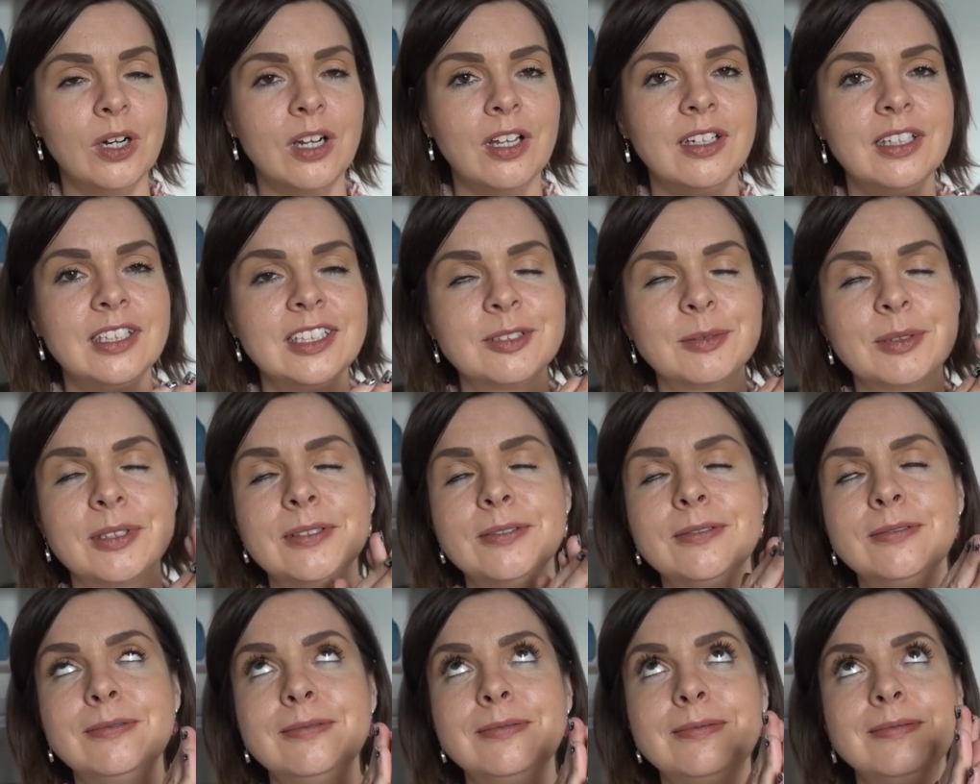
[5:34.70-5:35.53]
like this one.
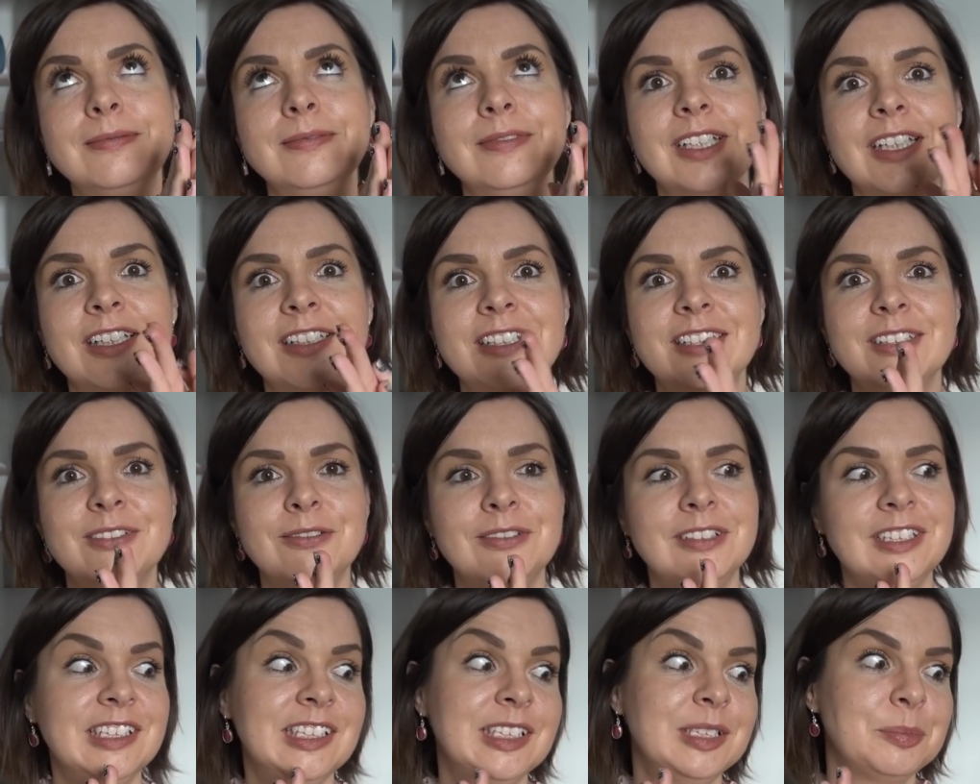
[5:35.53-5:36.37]
Oh, nice.
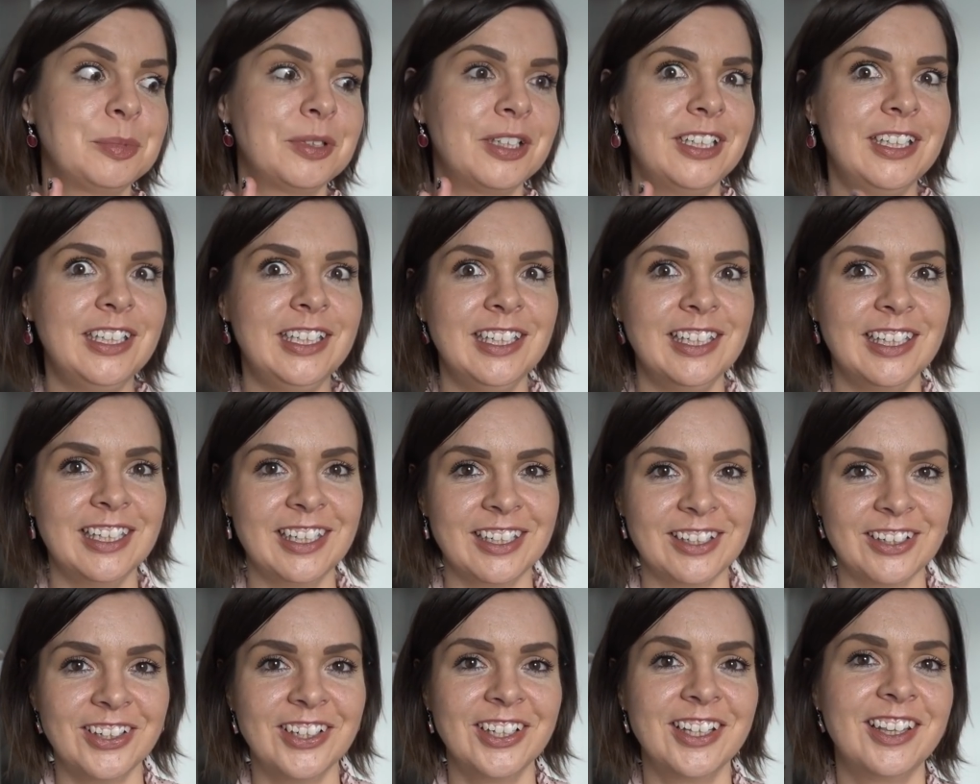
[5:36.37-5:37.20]
Oh, this is pretty.
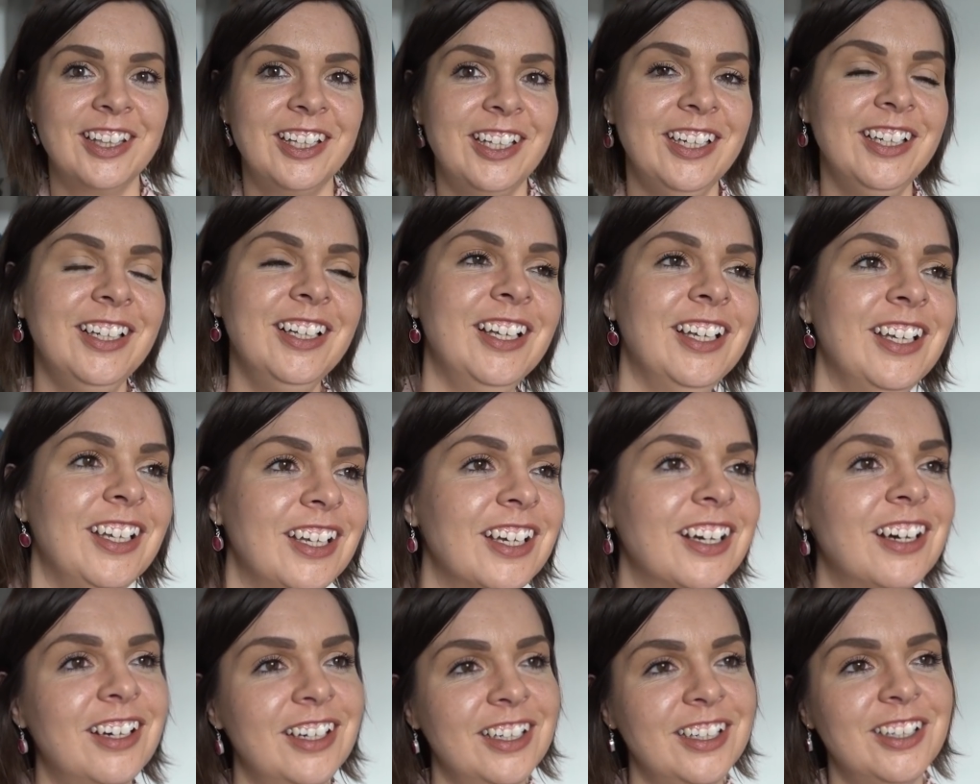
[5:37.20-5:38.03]
That kind of thing.
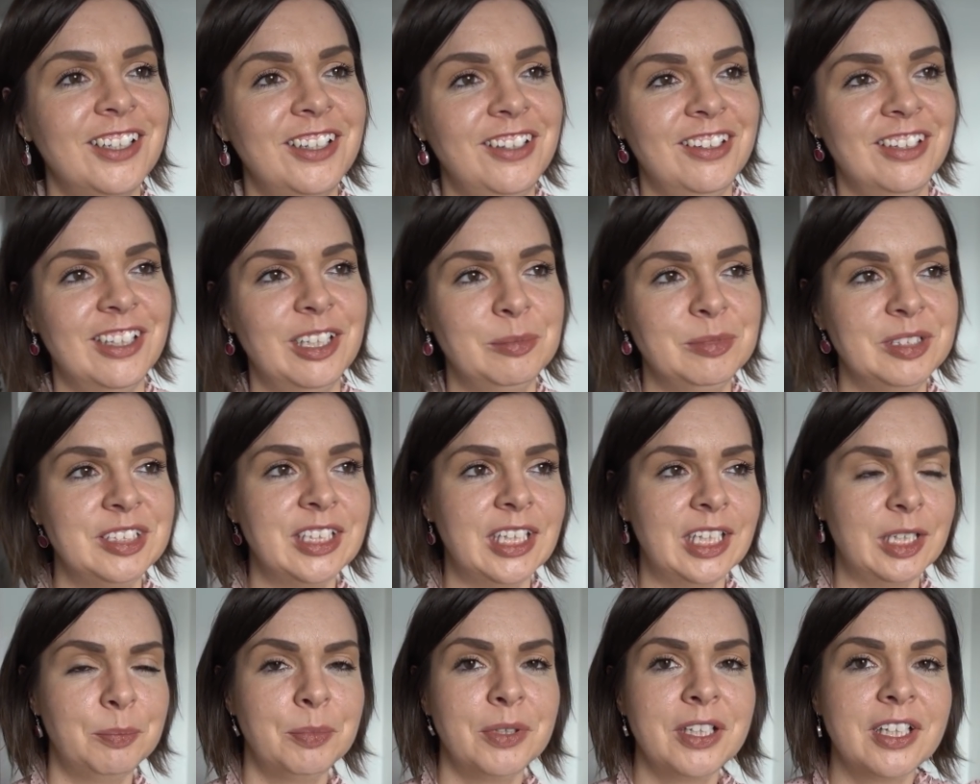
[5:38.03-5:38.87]
I know, I'm
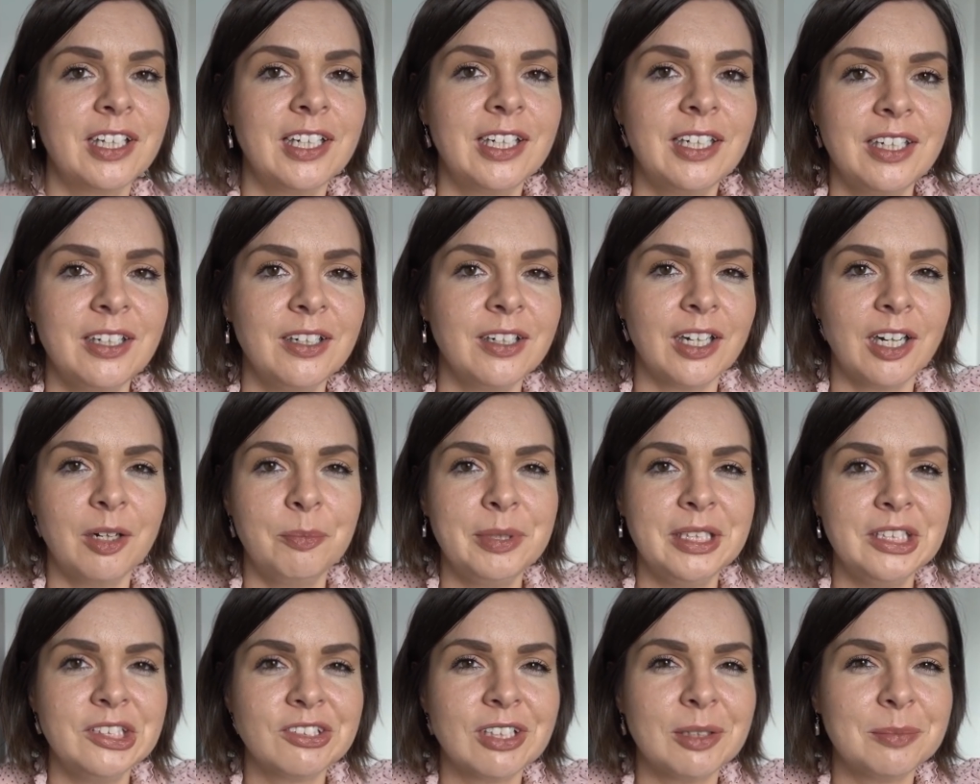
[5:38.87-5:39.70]
sad, but then I've
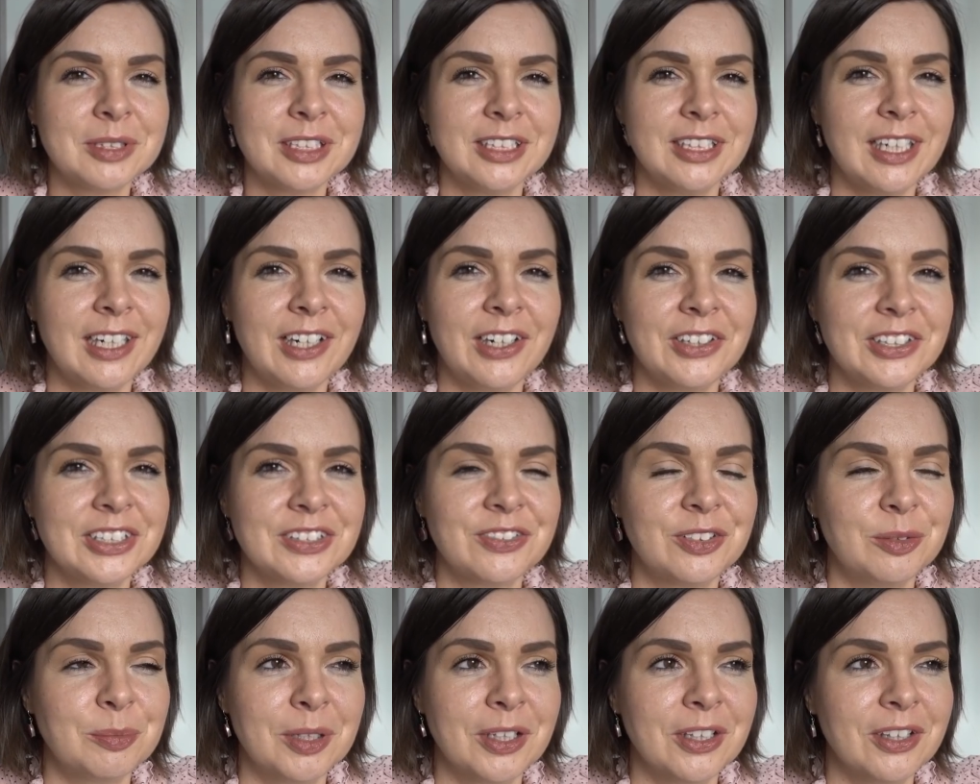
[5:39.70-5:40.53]
been trapped in the
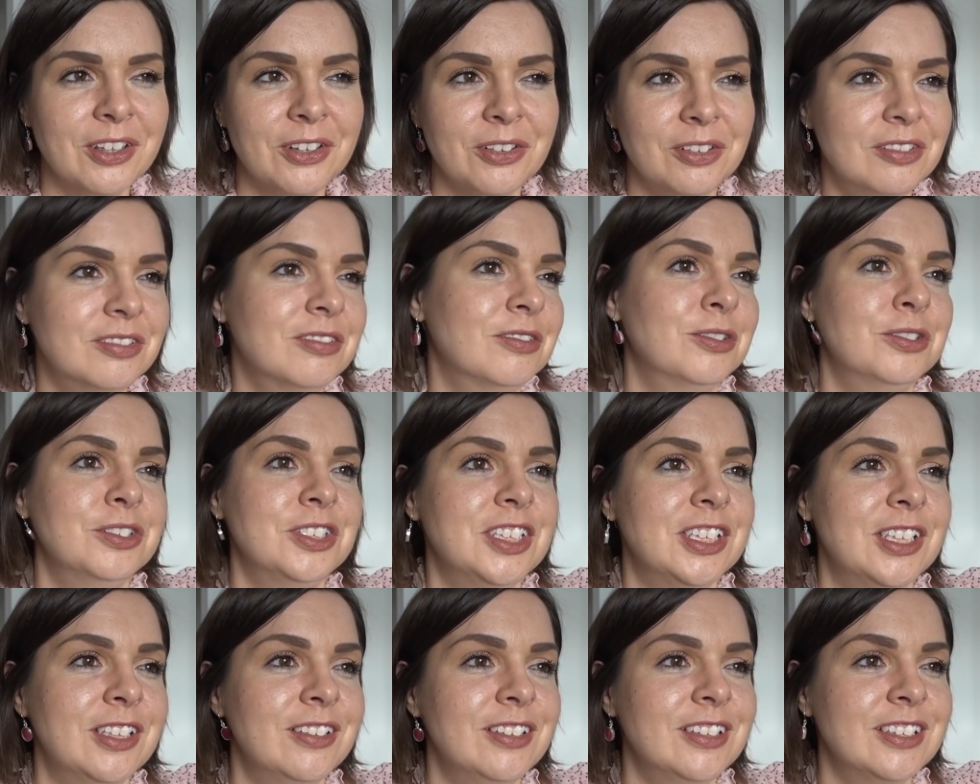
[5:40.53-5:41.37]
house for a month or
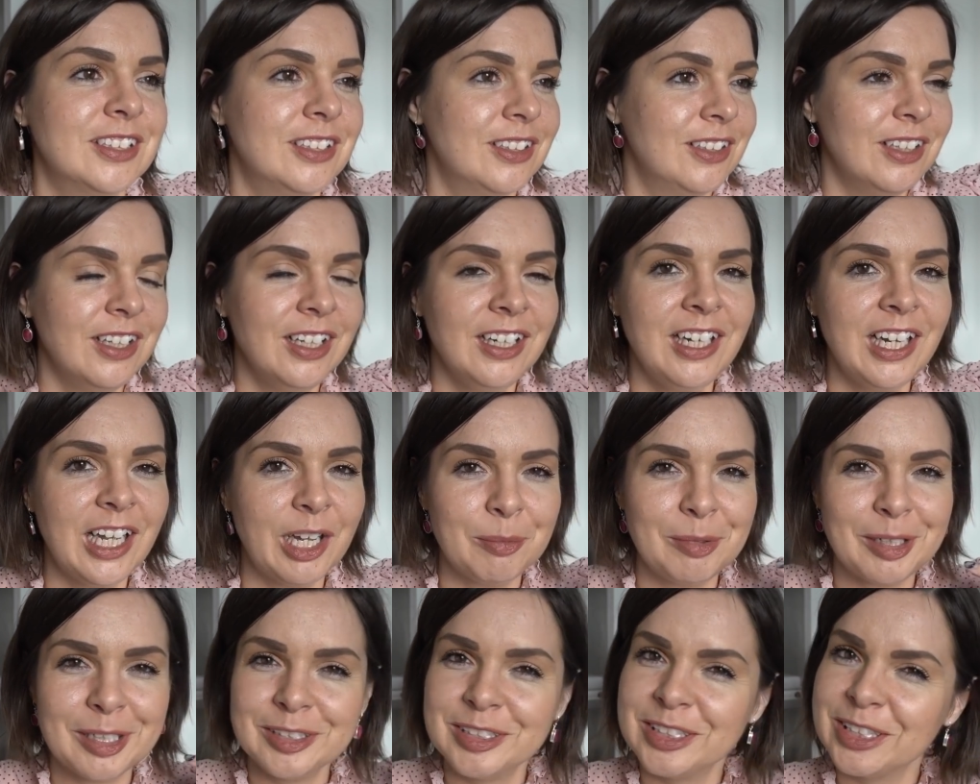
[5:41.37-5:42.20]
so
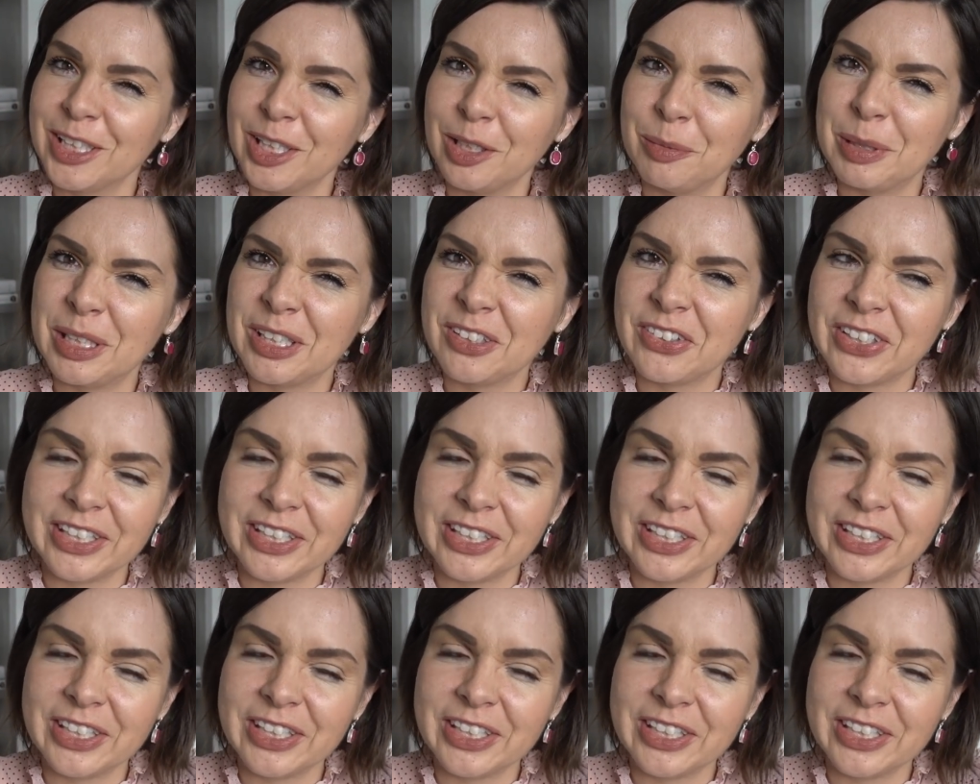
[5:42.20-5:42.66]
I'm allowed to go a bit